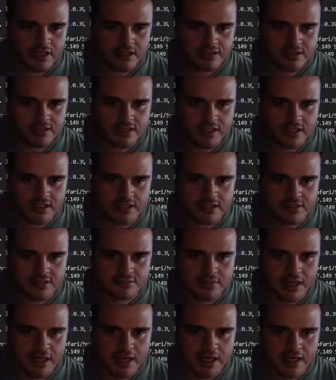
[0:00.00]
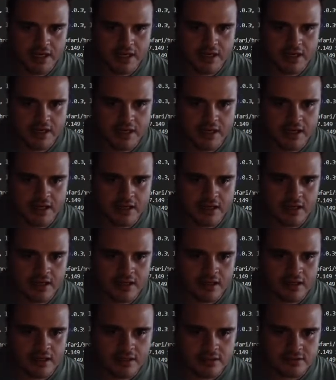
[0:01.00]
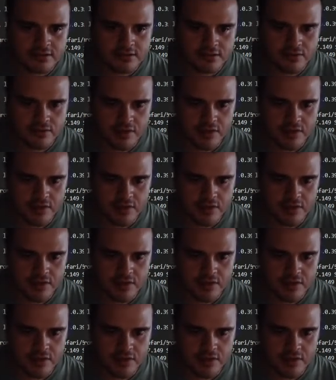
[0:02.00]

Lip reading: like this bag, so we